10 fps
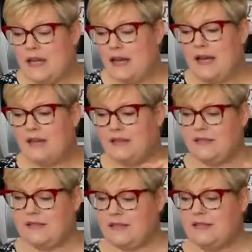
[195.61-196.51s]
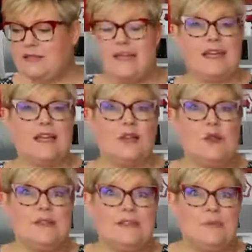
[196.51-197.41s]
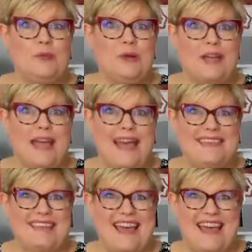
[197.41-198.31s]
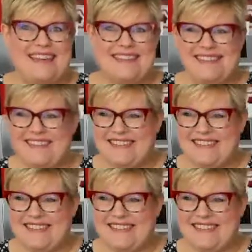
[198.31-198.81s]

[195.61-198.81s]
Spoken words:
And let's take a close-up look at that.